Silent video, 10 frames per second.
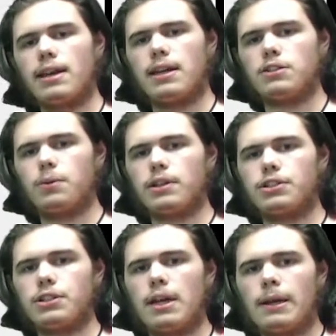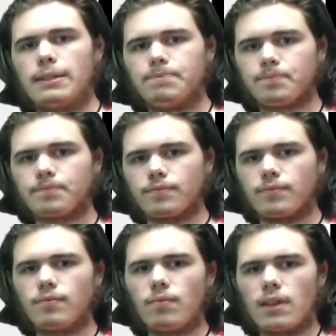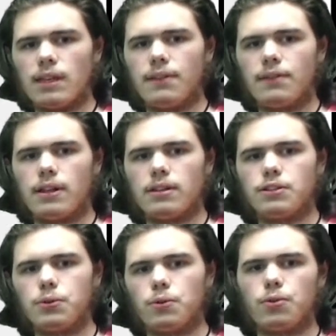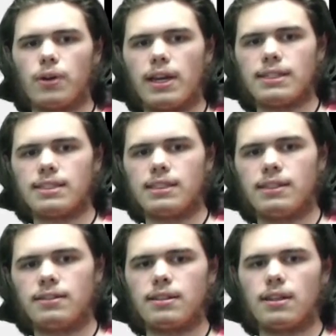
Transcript: Twitch. And then to create scenes,